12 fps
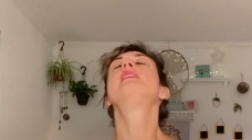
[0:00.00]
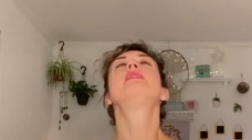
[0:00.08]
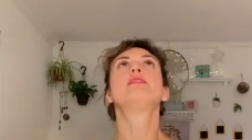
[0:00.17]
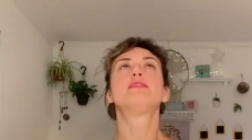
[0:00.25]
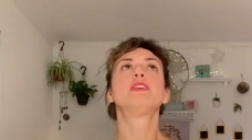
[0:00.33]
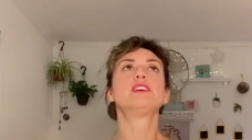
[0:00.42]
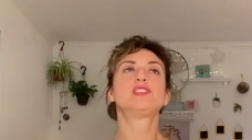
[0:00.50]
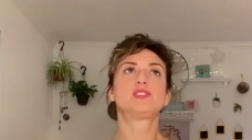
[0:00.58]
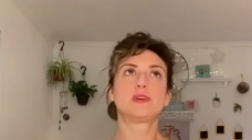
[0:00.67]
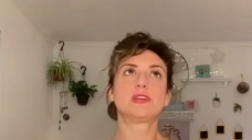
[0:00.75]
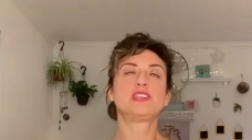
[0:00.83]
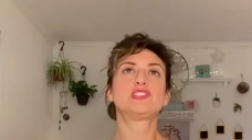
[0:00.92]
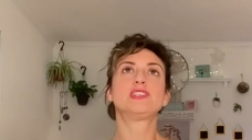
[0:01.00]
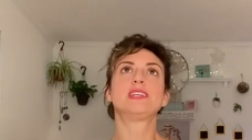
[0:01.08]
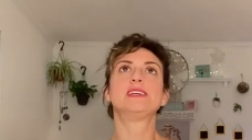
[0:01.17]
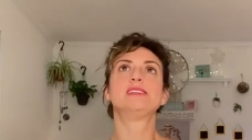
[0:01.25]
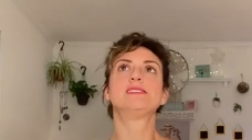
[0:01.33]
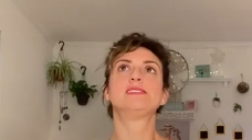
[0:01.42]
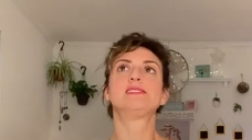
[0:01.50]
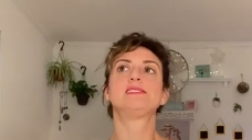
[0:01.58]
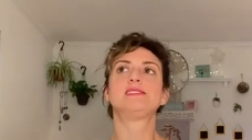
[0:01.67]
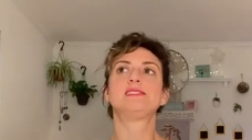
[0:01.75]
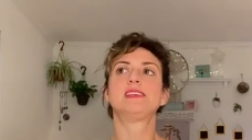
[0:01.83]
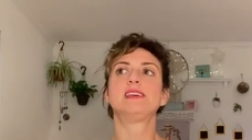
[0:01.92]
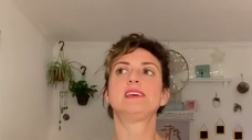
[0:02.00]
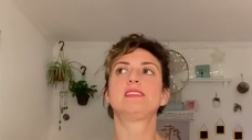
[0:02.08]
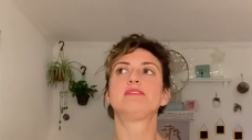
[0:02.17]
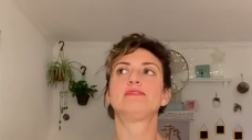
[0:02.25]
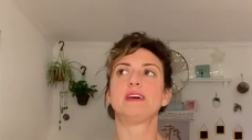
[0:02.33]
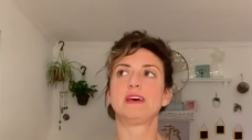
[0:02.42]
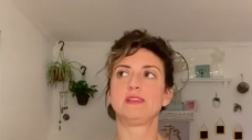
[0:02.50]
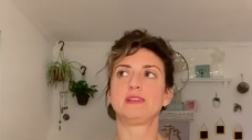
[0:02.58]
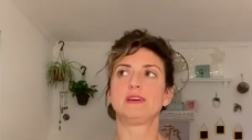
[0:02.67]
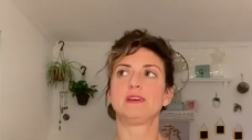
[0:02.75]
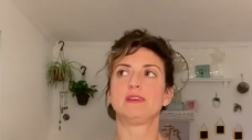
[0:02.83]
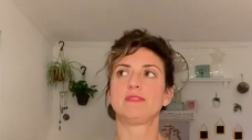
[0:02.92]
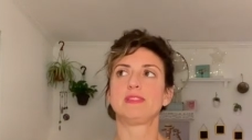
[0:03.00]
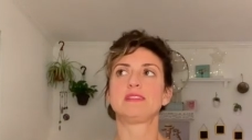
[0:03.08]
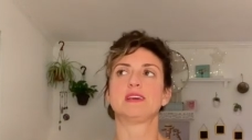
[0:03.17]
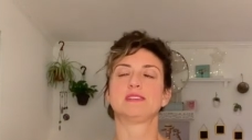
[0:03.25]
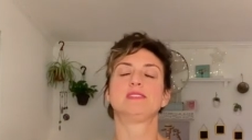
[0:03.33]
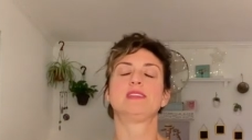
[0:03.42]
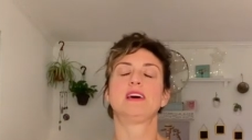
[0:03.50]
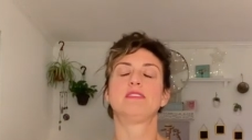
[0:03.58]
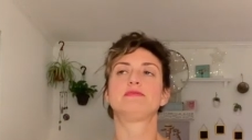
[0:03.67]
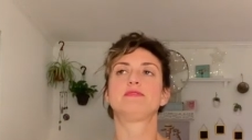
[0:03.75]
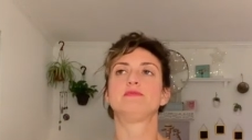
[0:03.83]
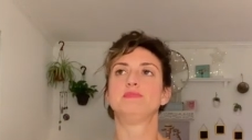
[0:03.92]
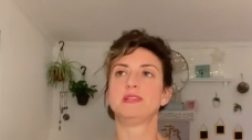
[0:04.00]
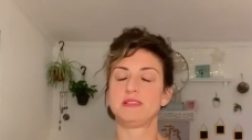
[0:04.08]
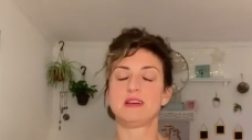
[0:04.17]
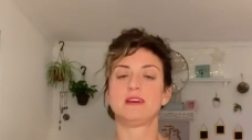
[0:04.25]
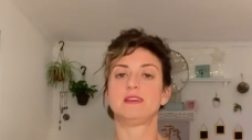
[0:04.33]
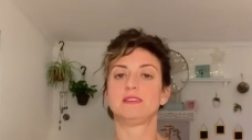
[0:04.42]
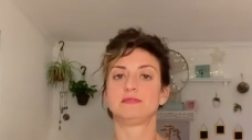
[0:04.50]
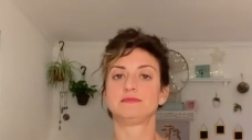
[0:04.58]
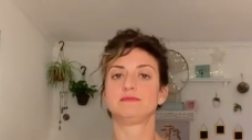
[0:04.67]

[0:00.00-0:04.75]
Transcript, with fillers: The frustration is seeing the failure that doesn't have to be there.